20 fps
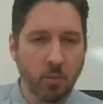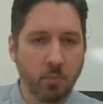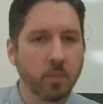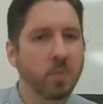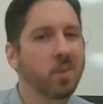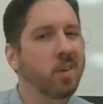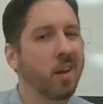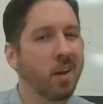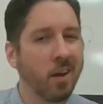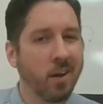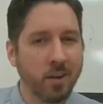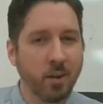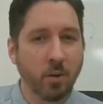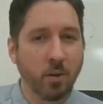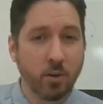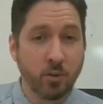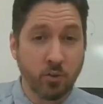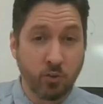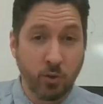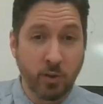Yeah, I know,
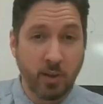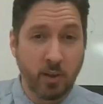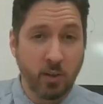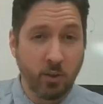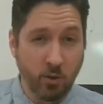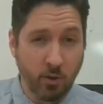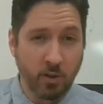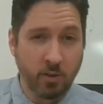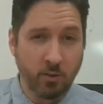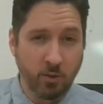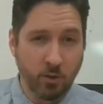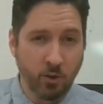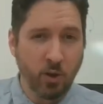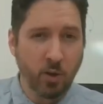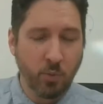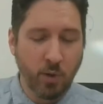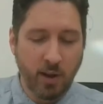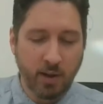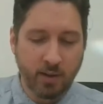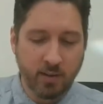it's tricky. You're gonna
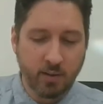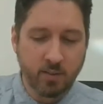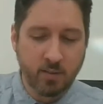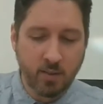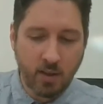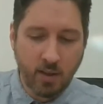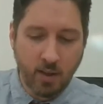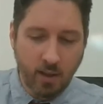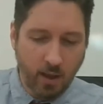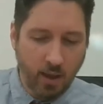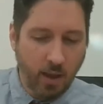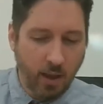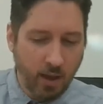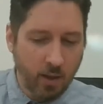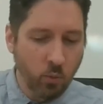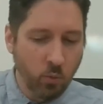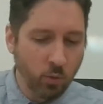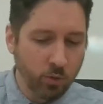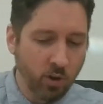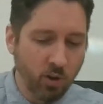practice,
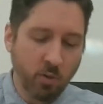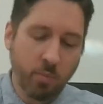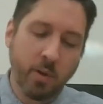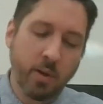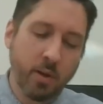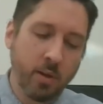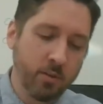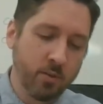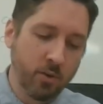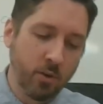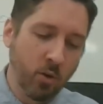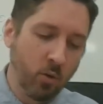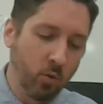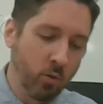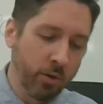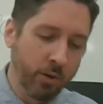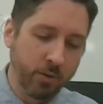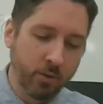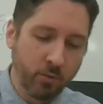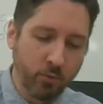and we'll talk about it, so don't
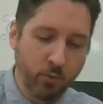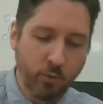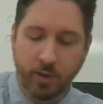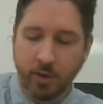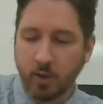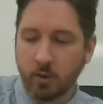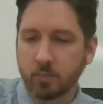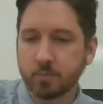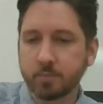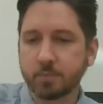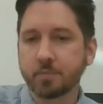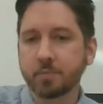worry, don't freak out.